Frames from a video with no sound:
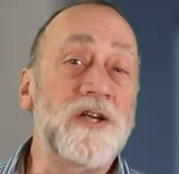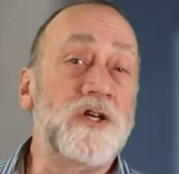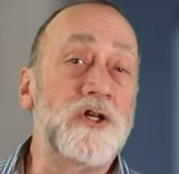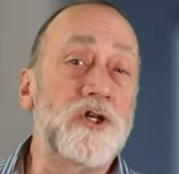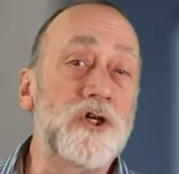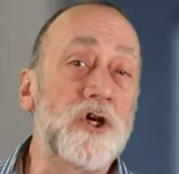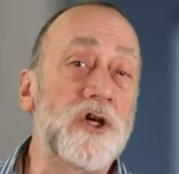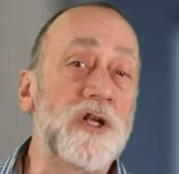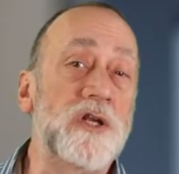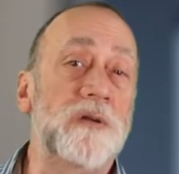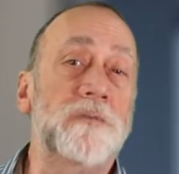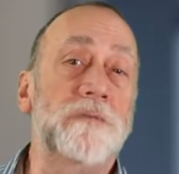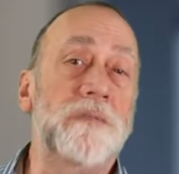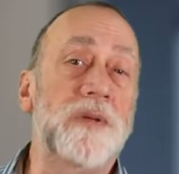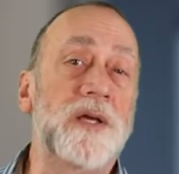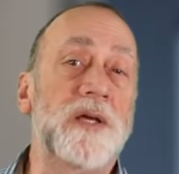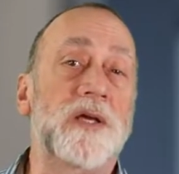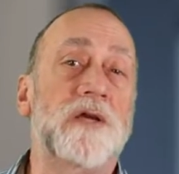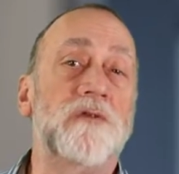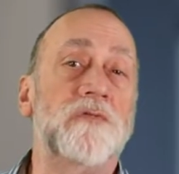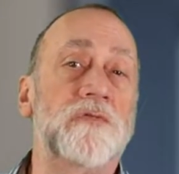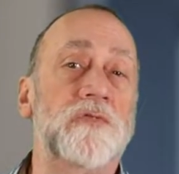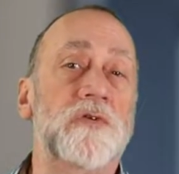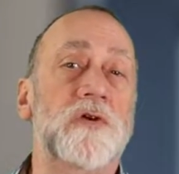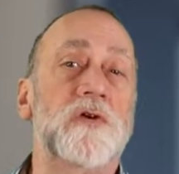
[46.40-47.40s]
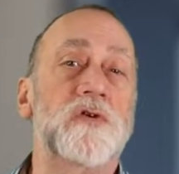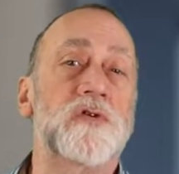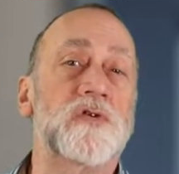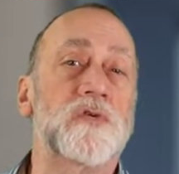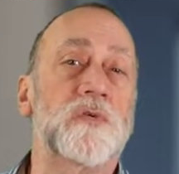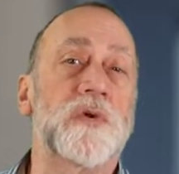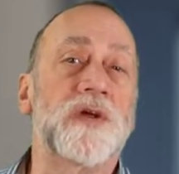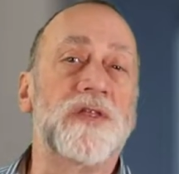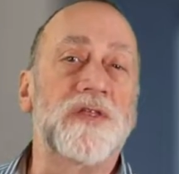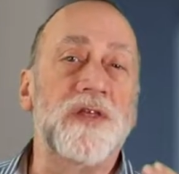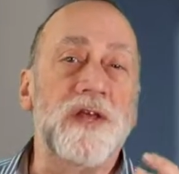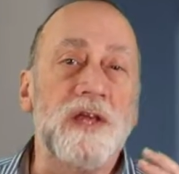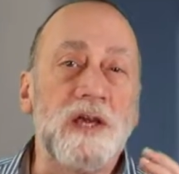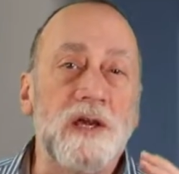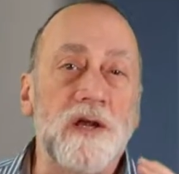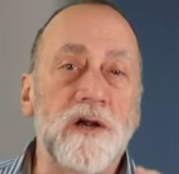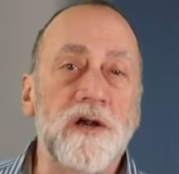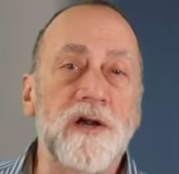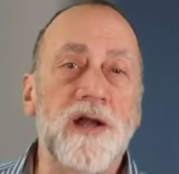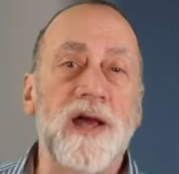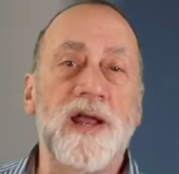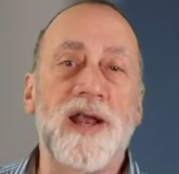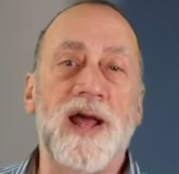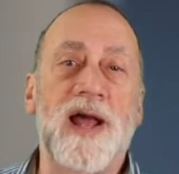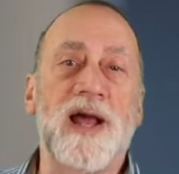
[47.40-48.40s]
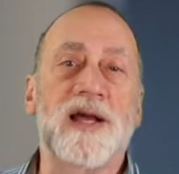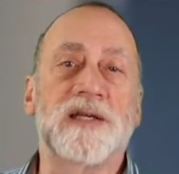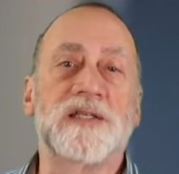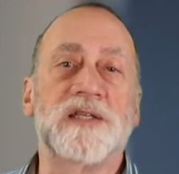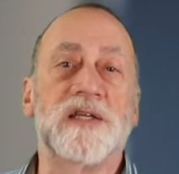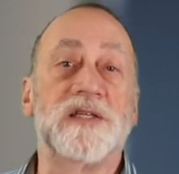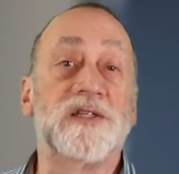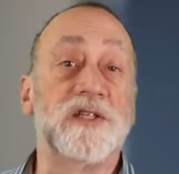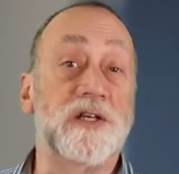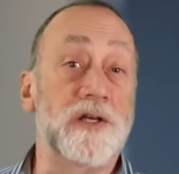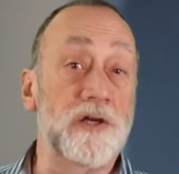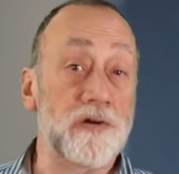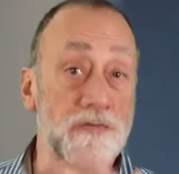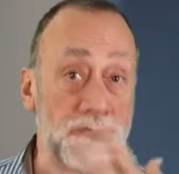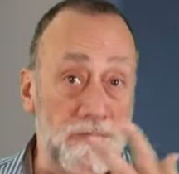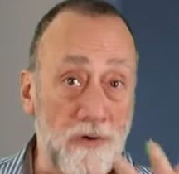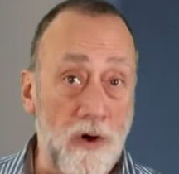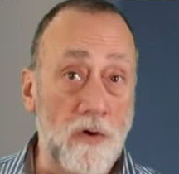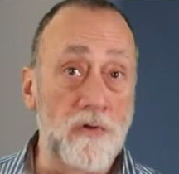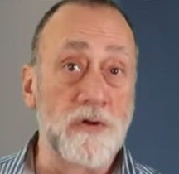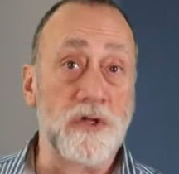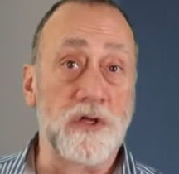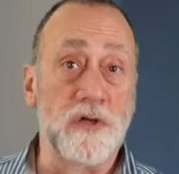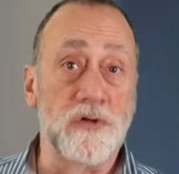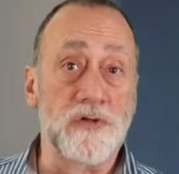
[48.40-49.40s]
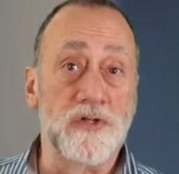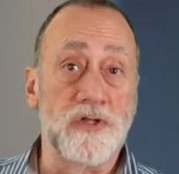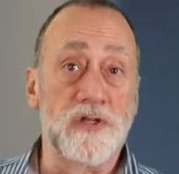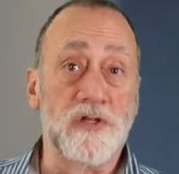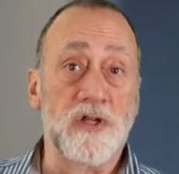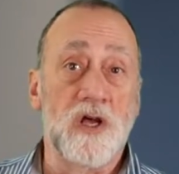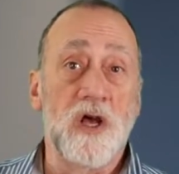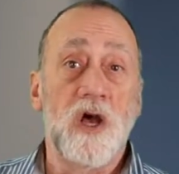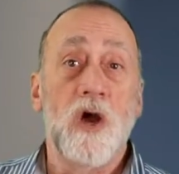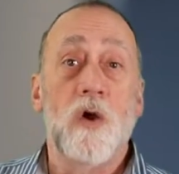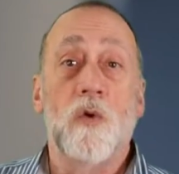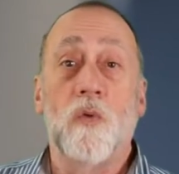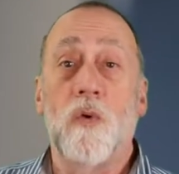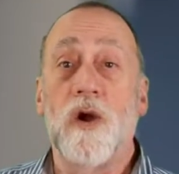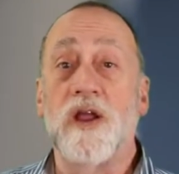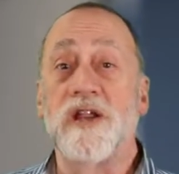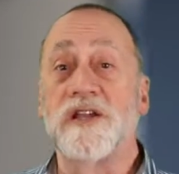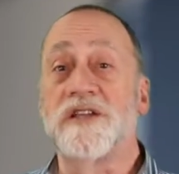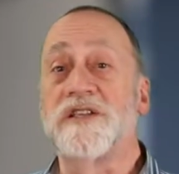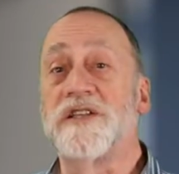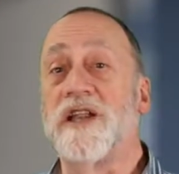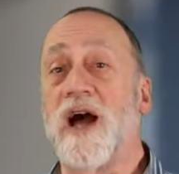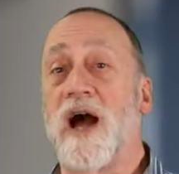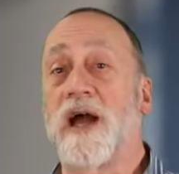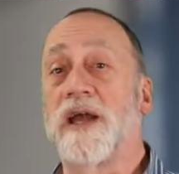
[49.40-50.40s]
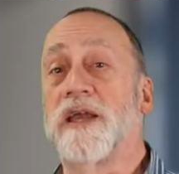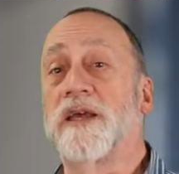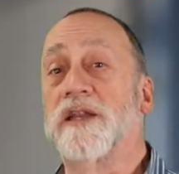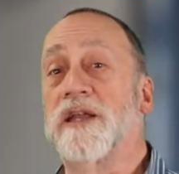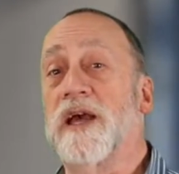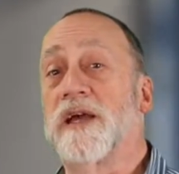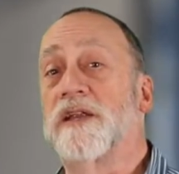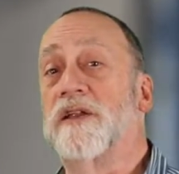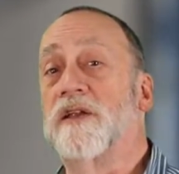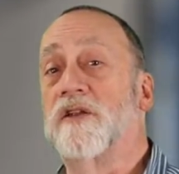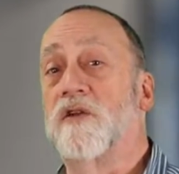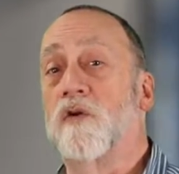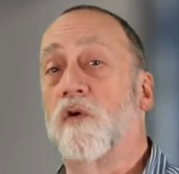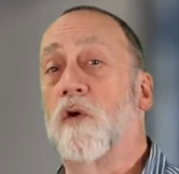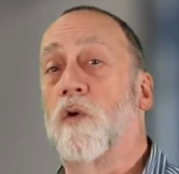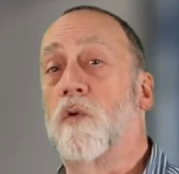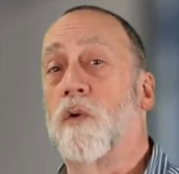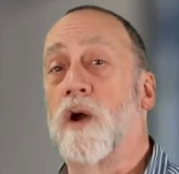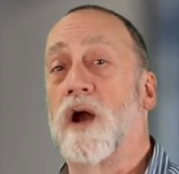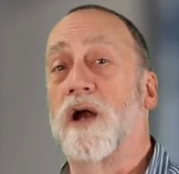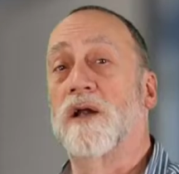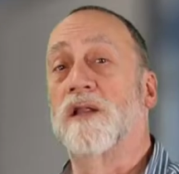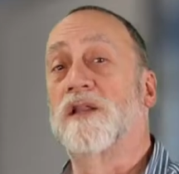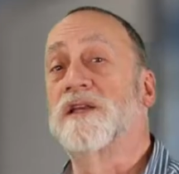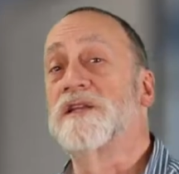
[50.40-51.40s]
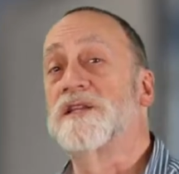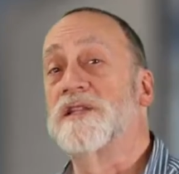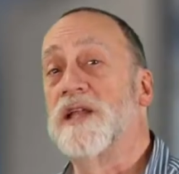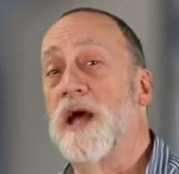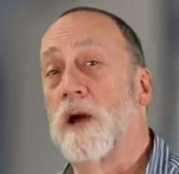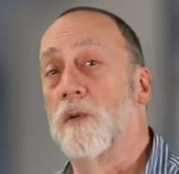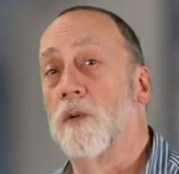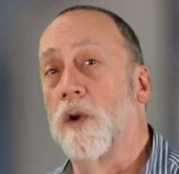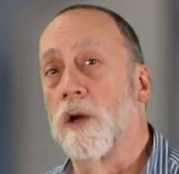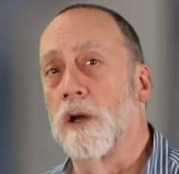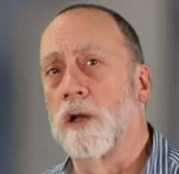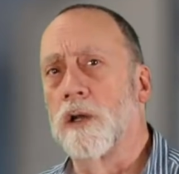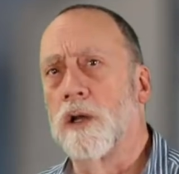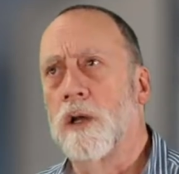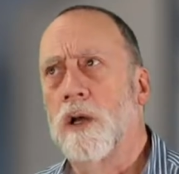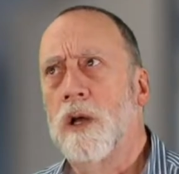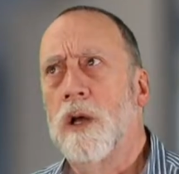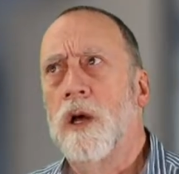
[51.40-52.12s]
shouldn't be confused with the internet access that your phone uses when it's not connected to a wireless network,